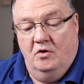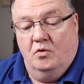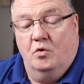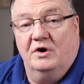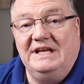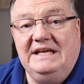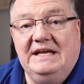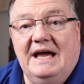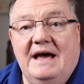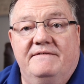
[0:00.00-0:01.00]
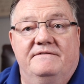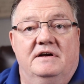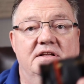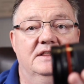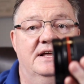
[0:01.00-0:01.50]
or EF
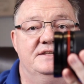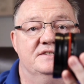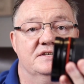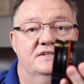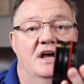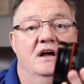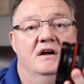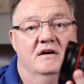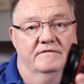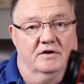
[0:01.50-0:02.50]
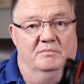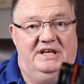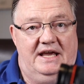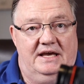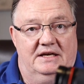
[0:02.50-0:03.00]
lenses from
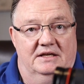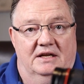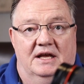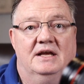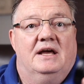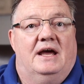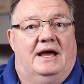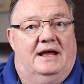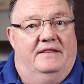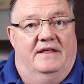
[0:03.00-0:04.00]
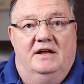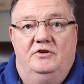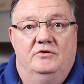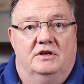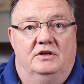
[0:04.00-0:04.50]
Canon, and then
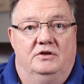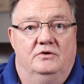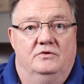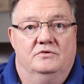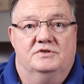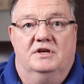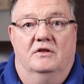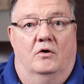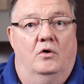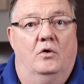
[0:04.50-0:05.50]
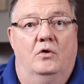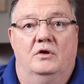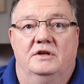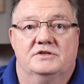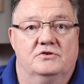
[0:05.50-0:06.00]
you can use the
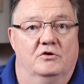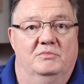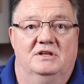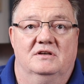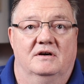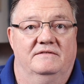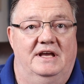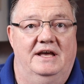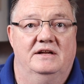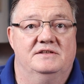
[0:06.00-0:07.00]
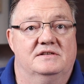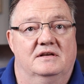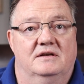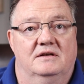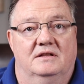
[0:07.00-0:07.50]
whole assortment of Canon's
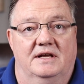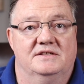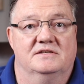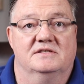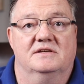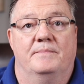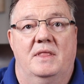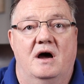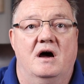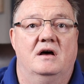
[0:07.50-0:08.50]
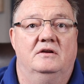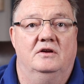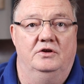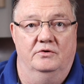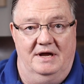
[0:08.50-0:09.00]
lenses on
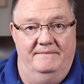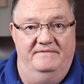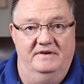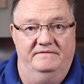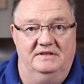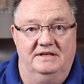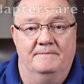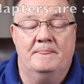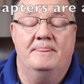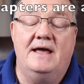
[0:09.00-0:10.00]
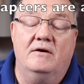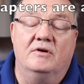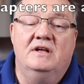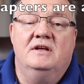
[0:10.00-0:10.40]
your M50. Now,